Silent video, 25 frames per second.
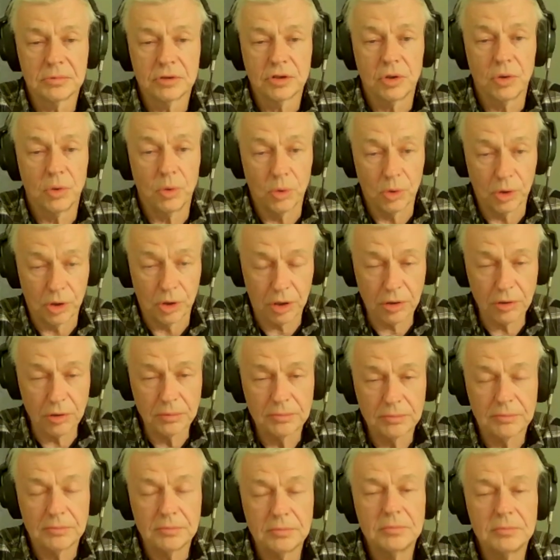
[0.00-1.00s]
Or
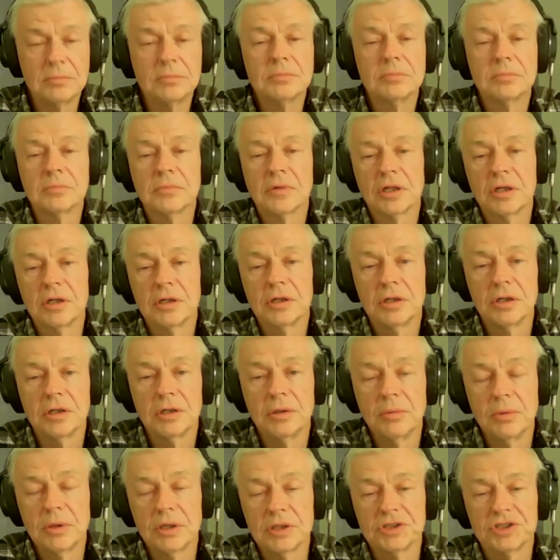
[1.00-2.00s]

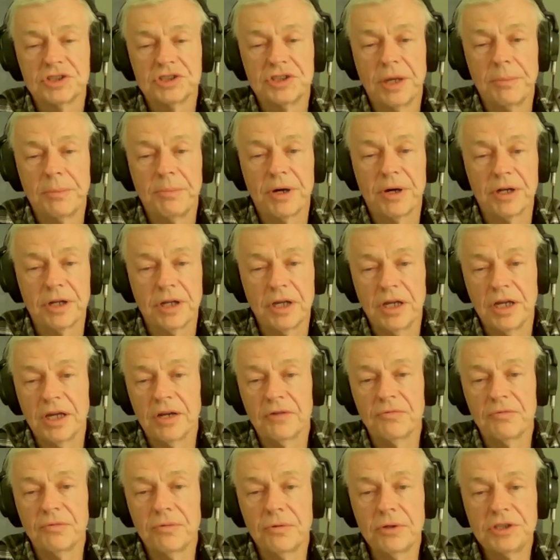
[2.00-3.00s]
we can step on
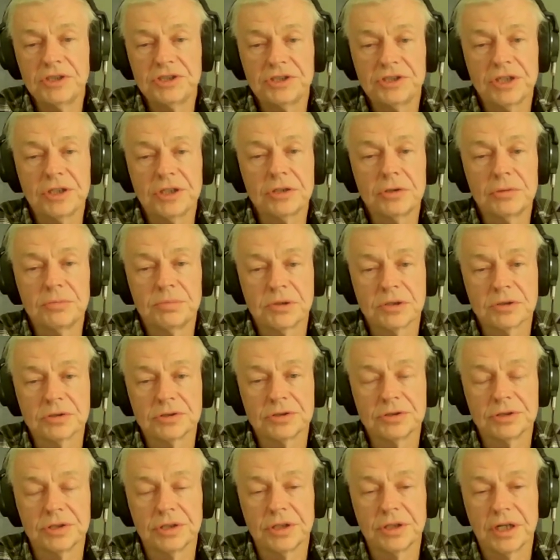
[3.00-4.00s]
every single
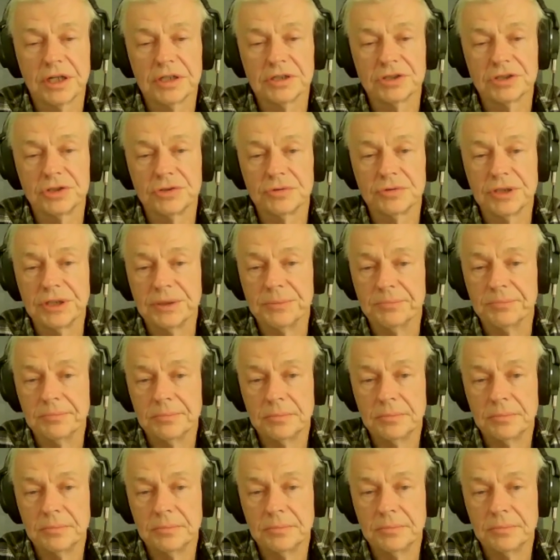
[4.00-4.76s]
person that has a dream.